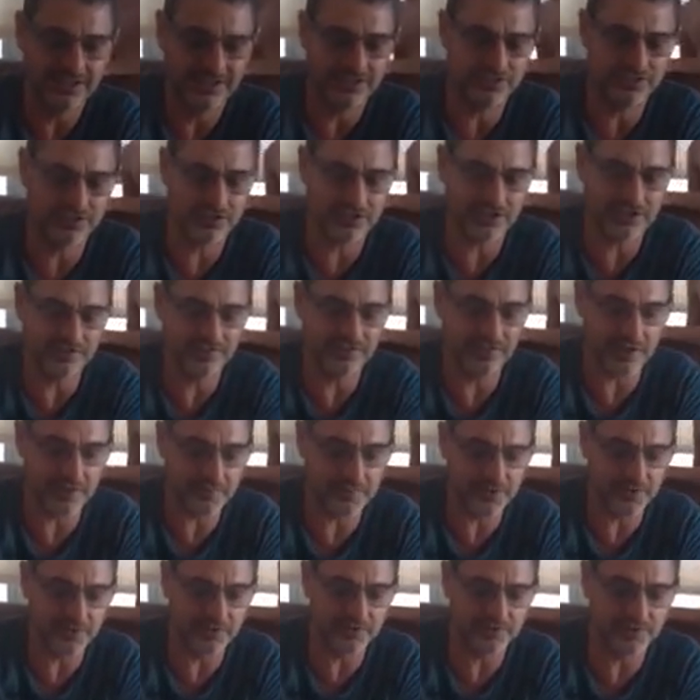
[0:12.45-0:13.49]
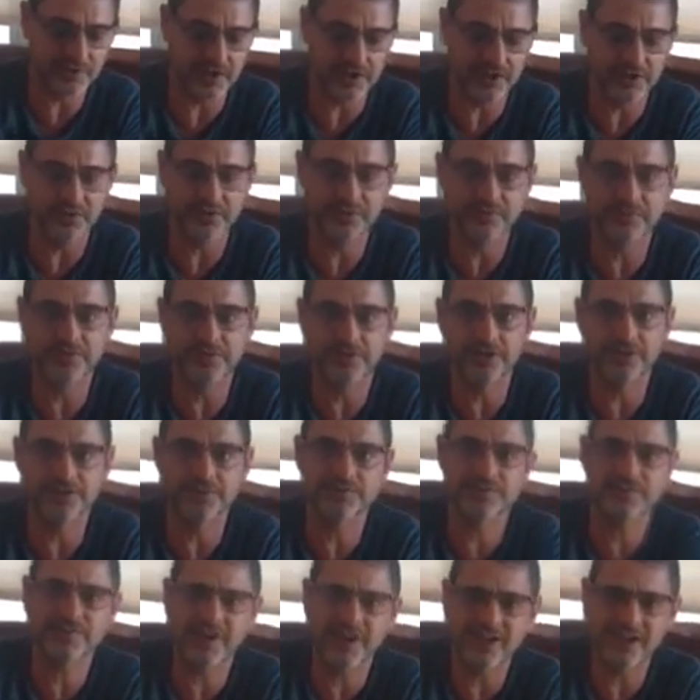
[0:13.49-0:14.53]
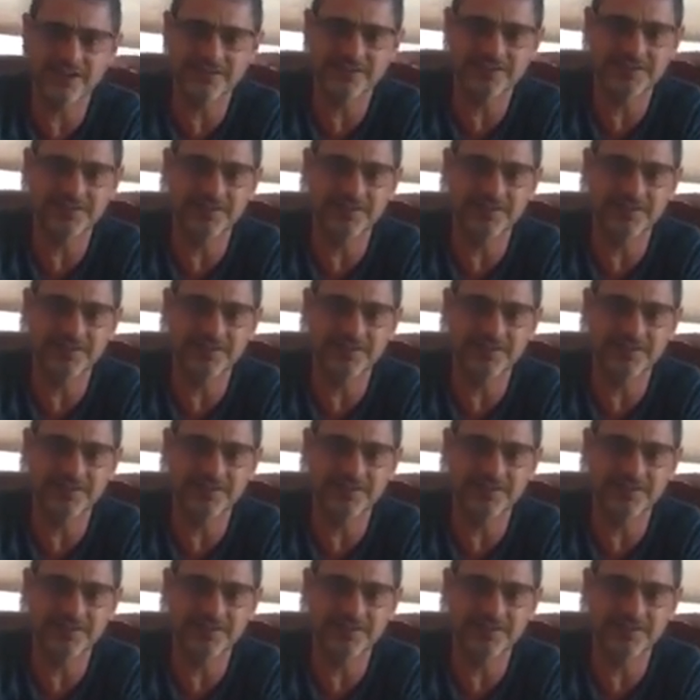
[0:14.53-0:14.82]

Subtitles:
chicken diapers out of socks,